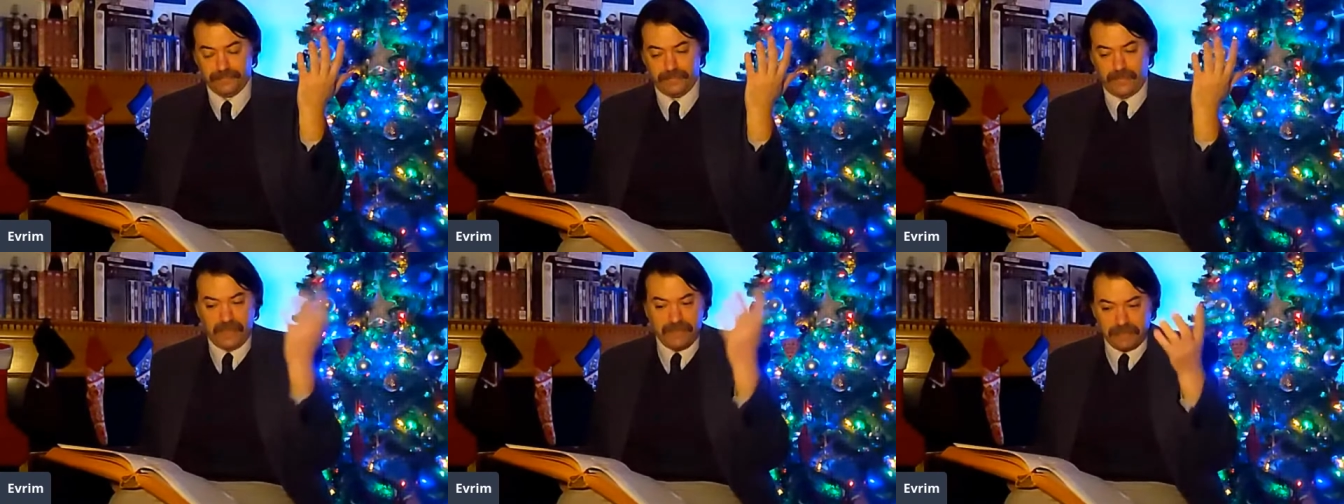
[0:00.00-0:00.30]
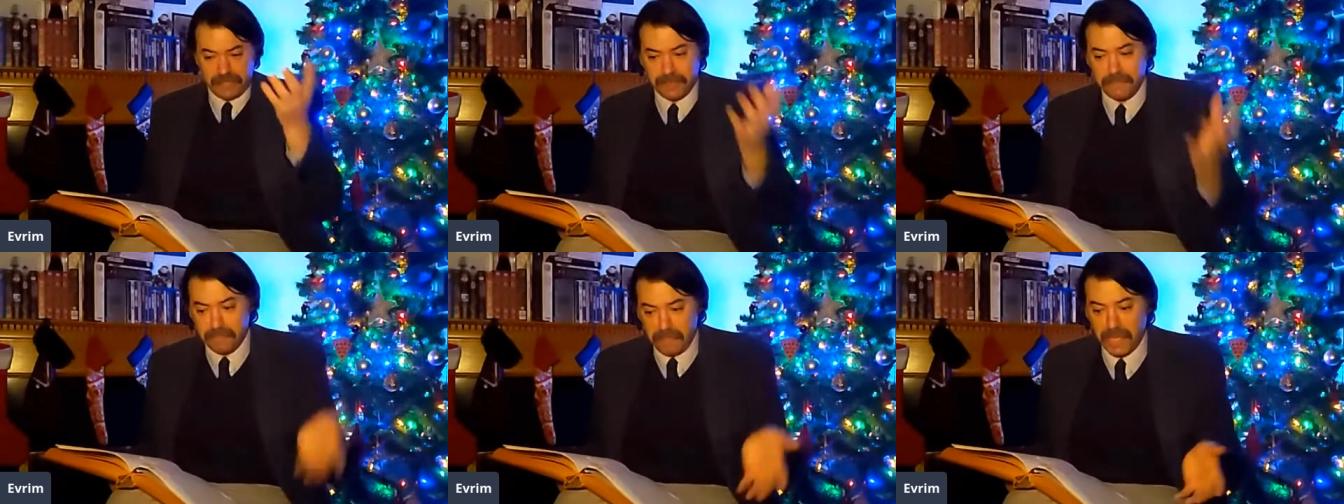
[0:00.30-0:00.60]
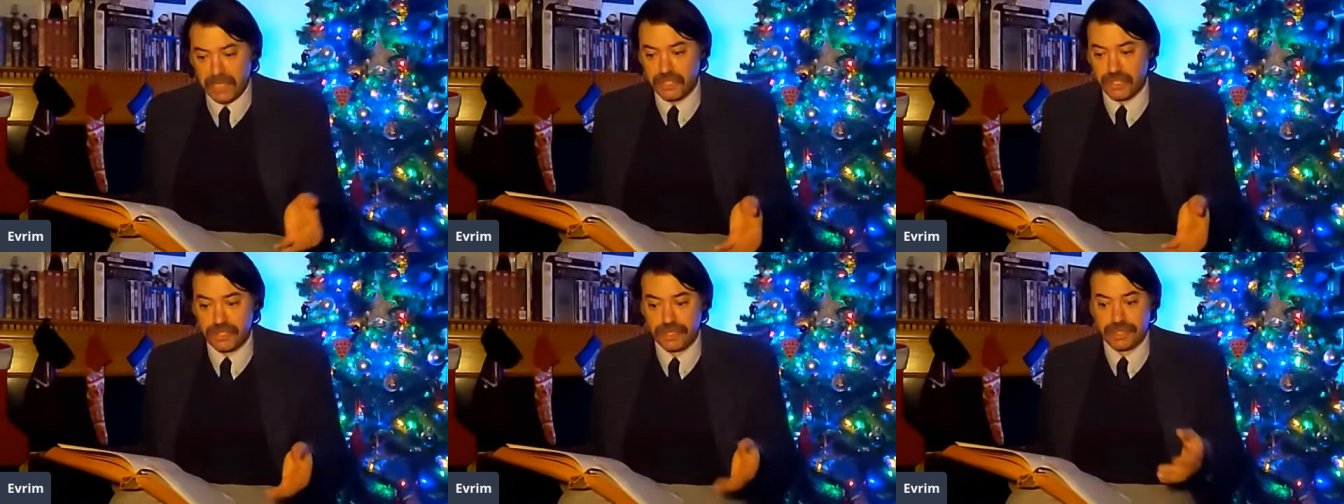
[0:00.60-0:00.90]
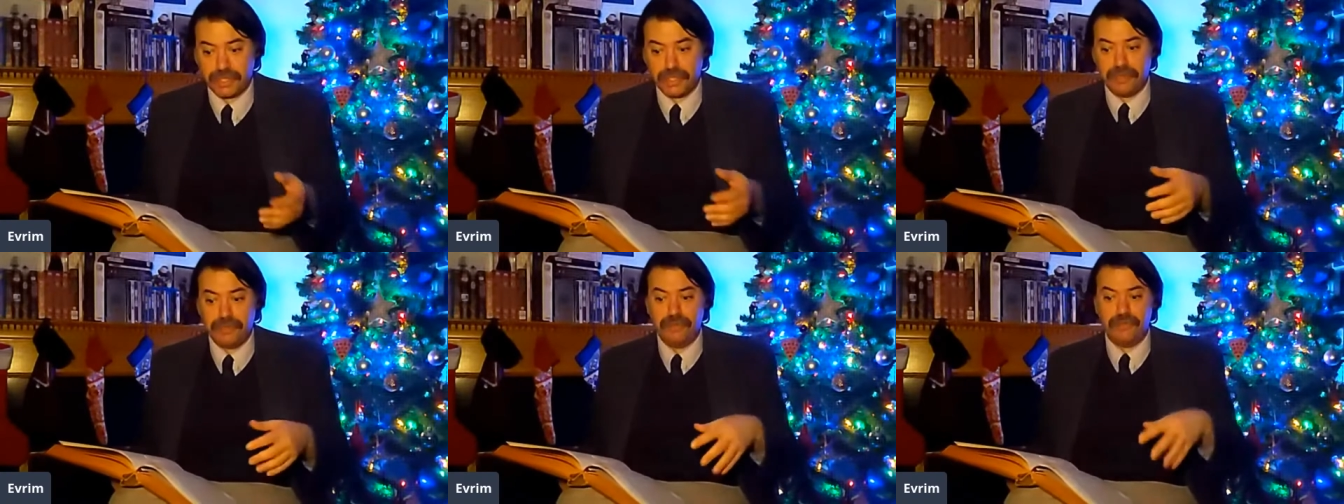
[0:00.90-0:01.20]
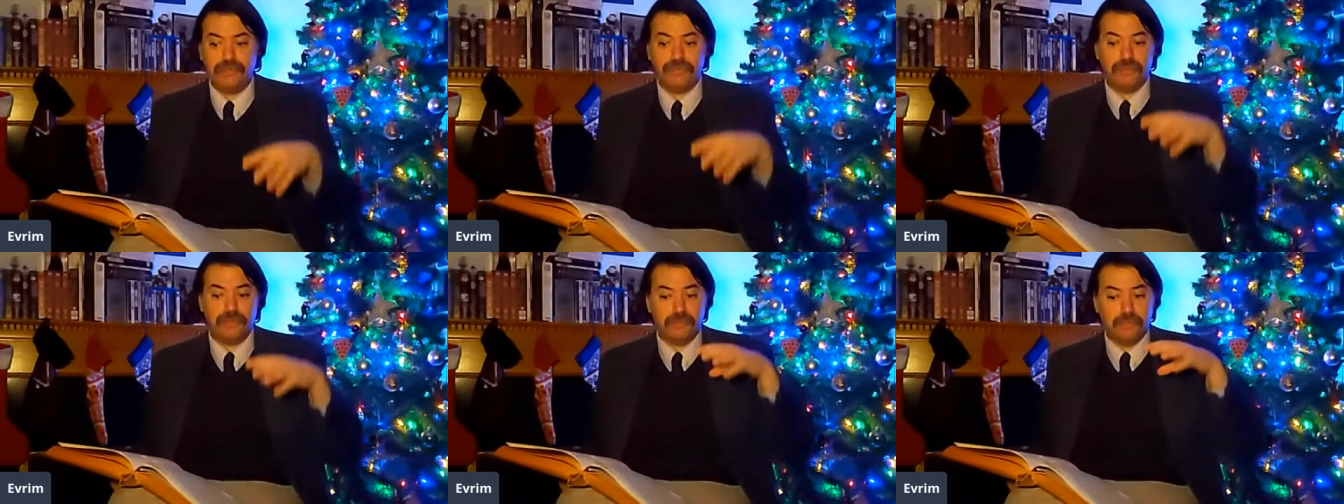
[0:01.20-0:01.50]
there isn't much you can
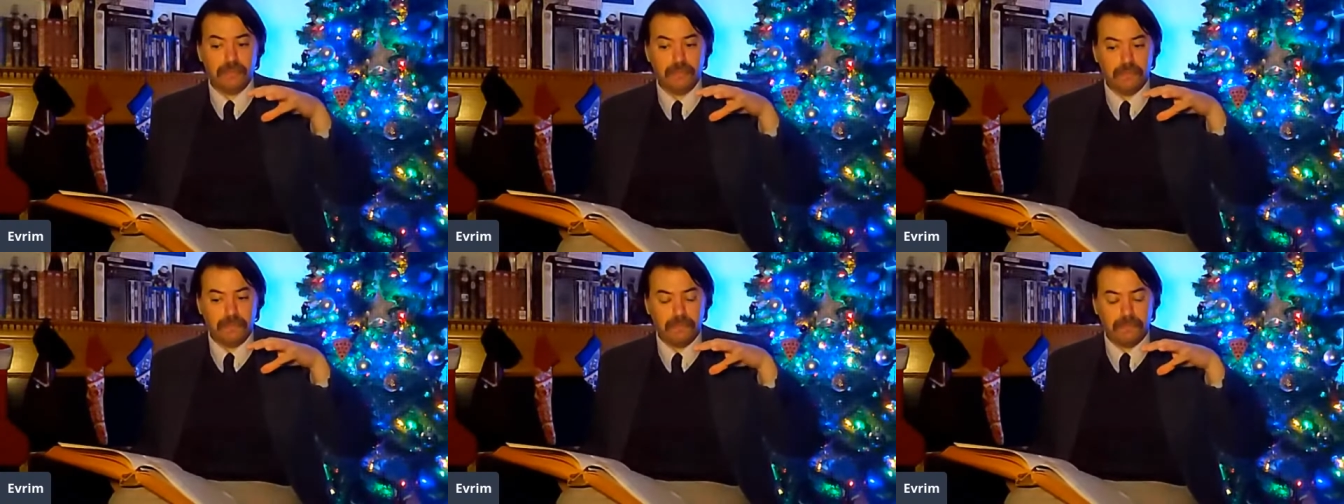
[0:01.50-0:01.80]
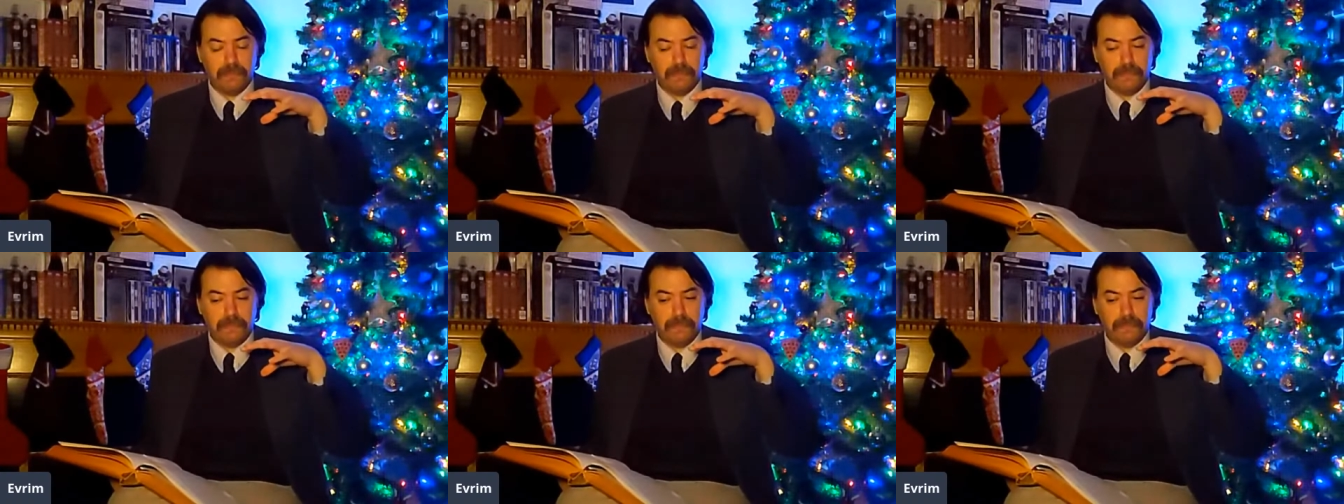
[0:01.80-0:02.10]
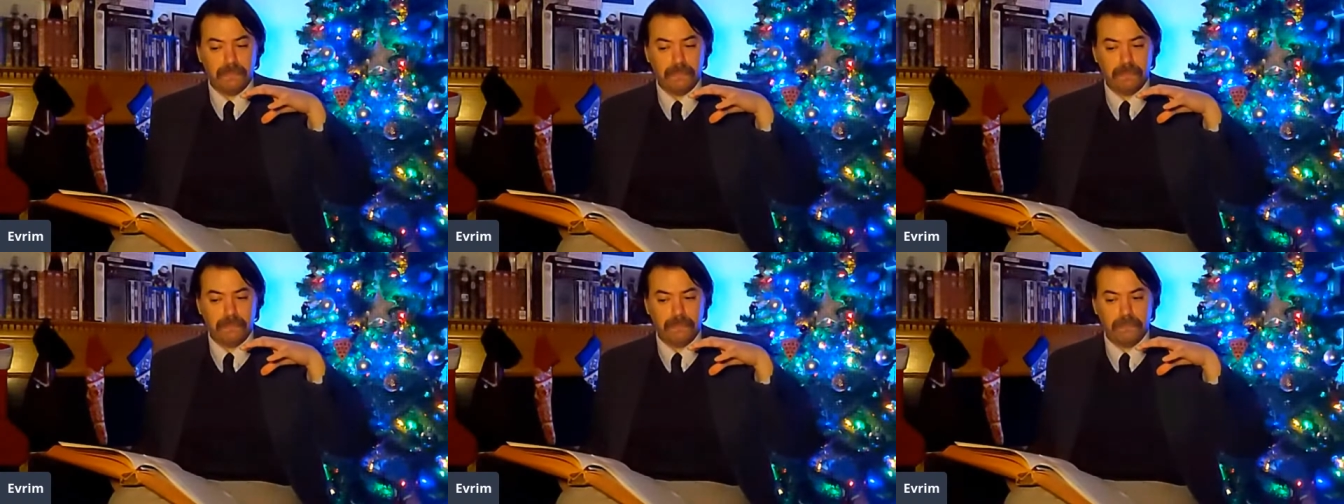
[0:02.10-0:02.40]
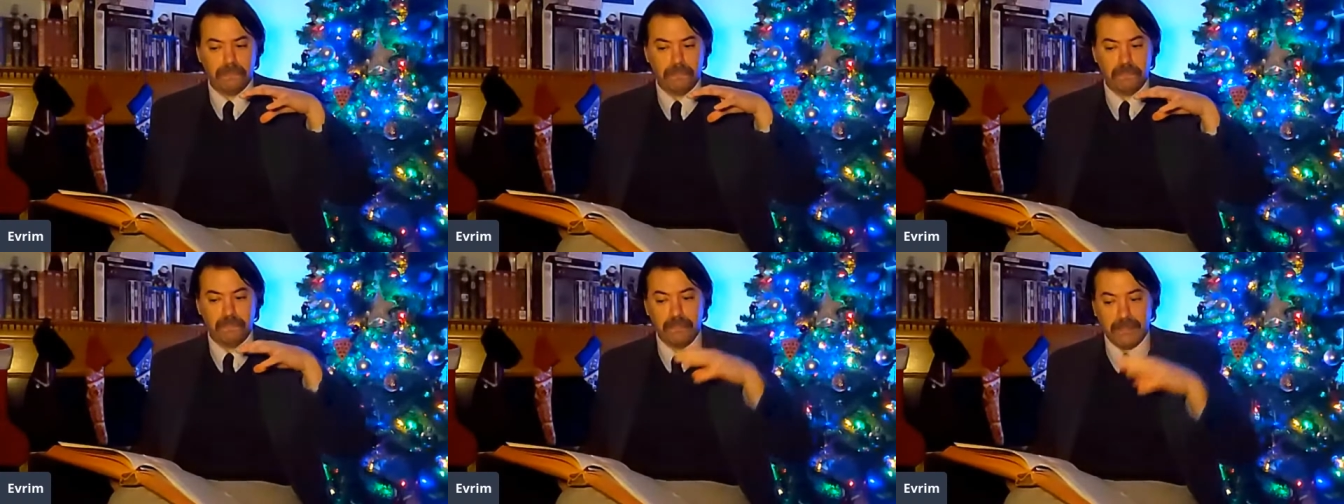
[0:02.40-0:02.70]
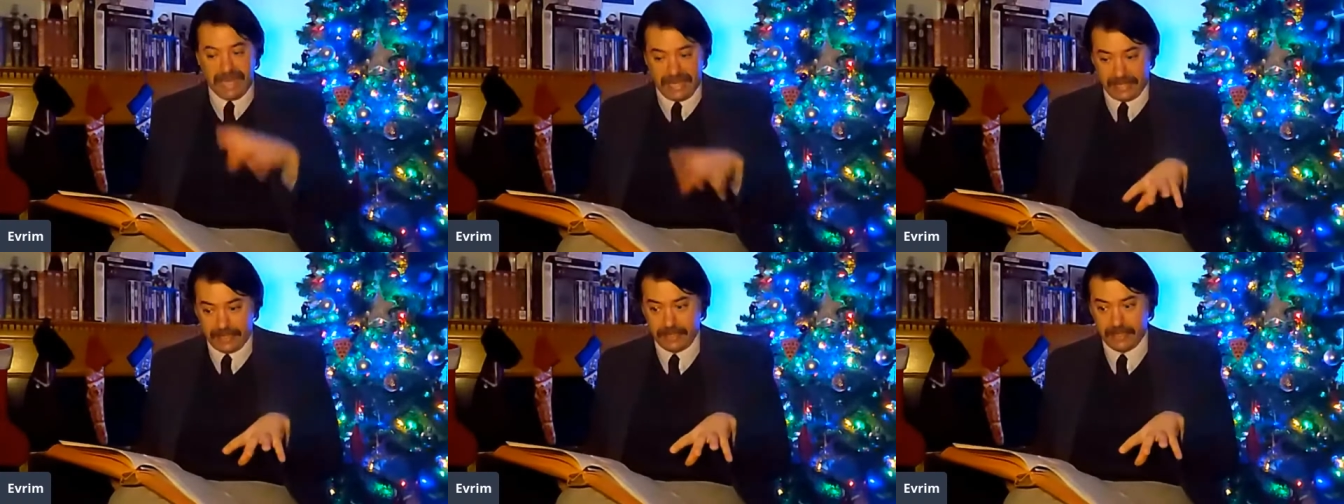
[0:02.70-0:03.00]
do,
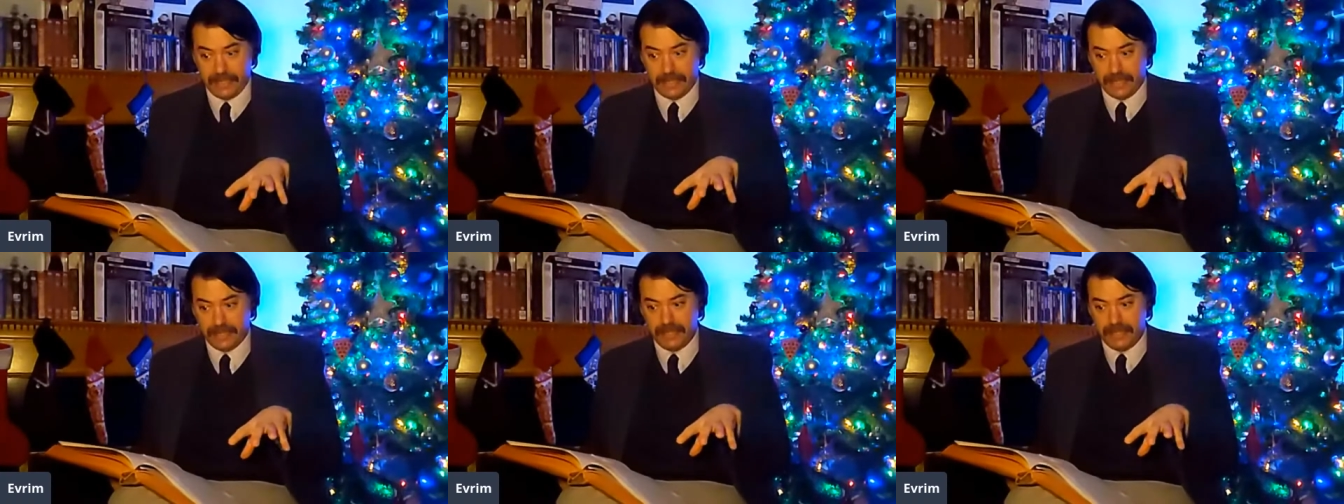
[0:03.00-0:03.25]
but